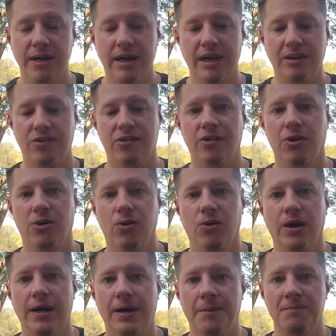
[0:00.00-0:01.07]
And so
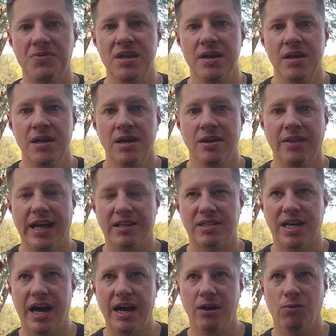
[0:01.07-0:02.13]
um, that's
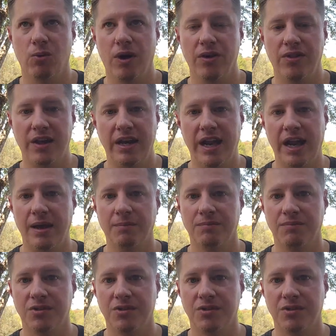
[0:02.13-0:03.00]
kind of where the name